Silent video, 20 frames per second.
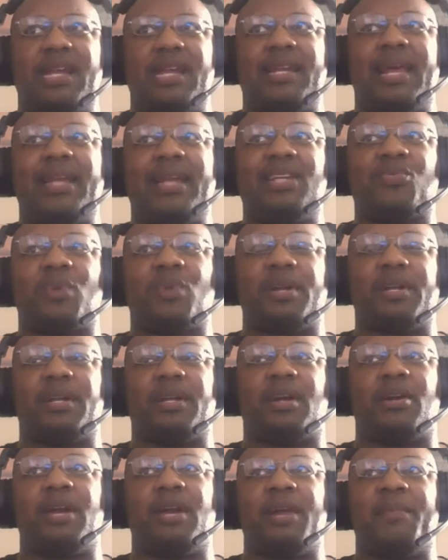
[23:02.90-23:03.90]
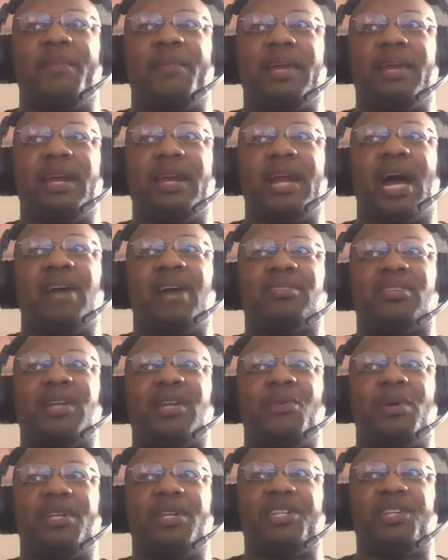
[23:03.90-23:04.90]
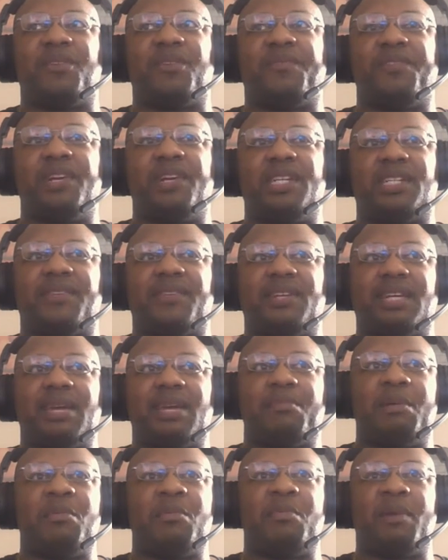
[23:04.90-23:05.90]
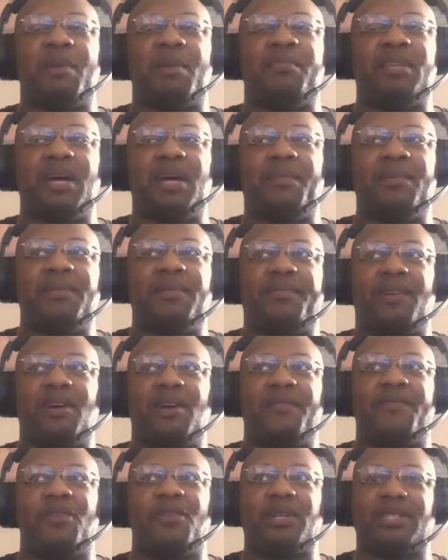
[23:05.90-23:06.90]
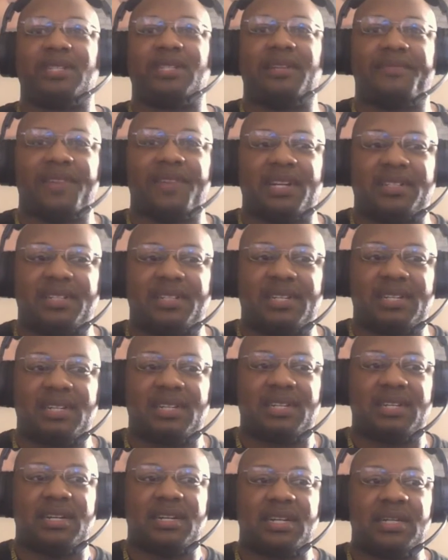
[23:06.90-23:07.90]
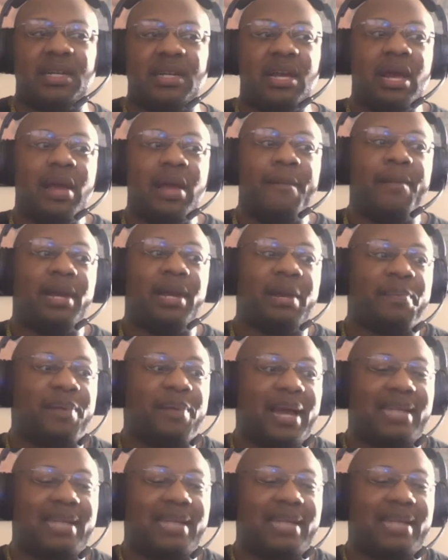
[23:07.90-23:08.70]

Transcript: They just wanted to hurry up and get it out, so they wanted to show footage of it to get people pumped up. And unfortunately, the footage didn't look good. But it plays